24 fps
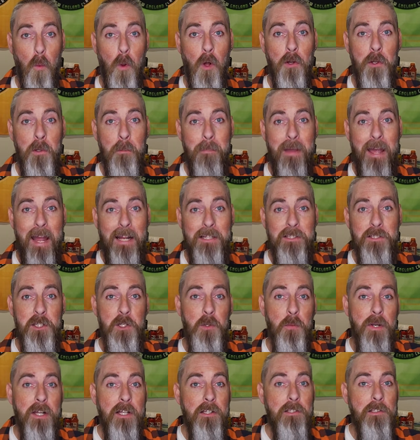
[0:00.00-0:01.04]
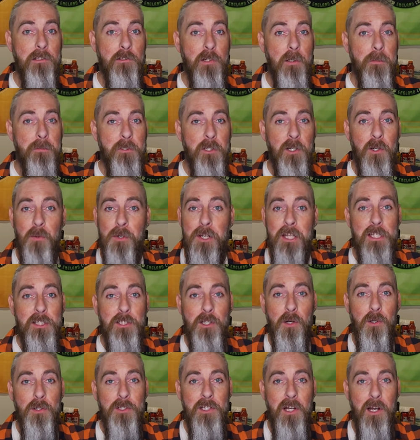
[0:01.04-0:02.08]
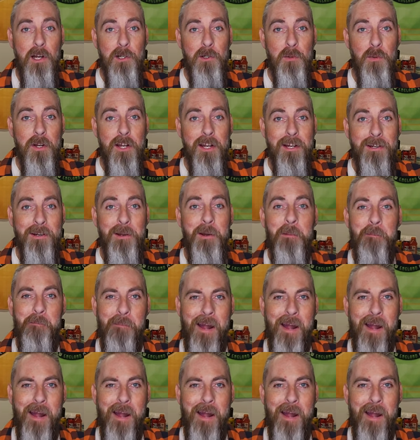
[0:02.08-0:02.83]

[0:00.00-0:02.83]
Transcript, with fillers: Welcome back to New England Crypto and East Coast Hardware.